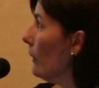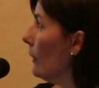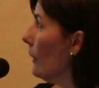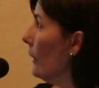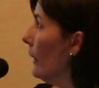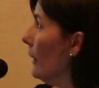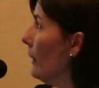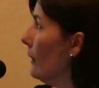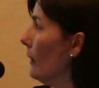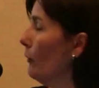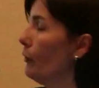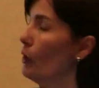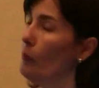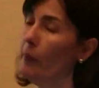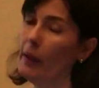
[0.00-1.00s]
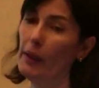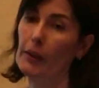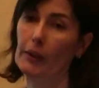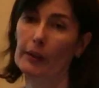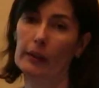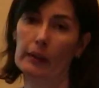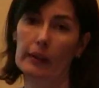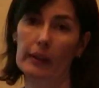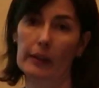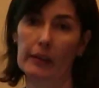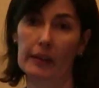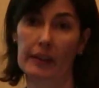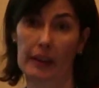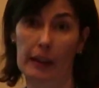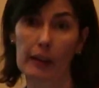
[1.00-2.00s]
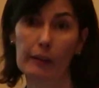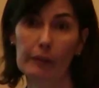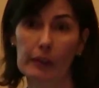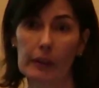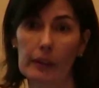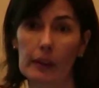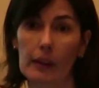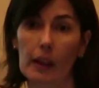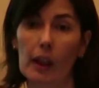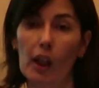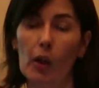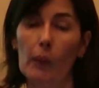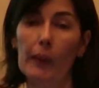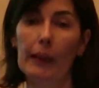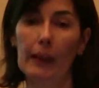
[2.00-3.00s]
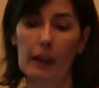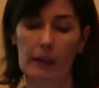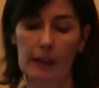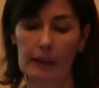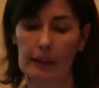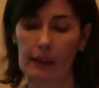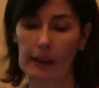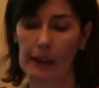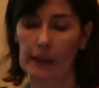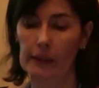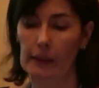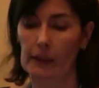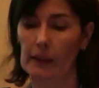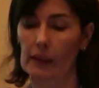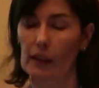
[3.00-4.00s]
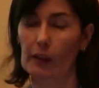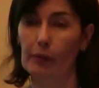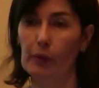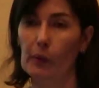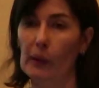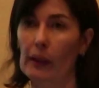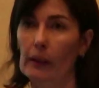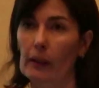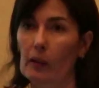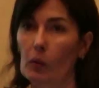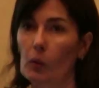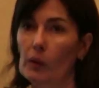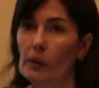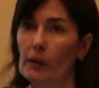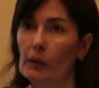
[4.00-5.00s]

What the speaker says: This information is saved. We can select it if we want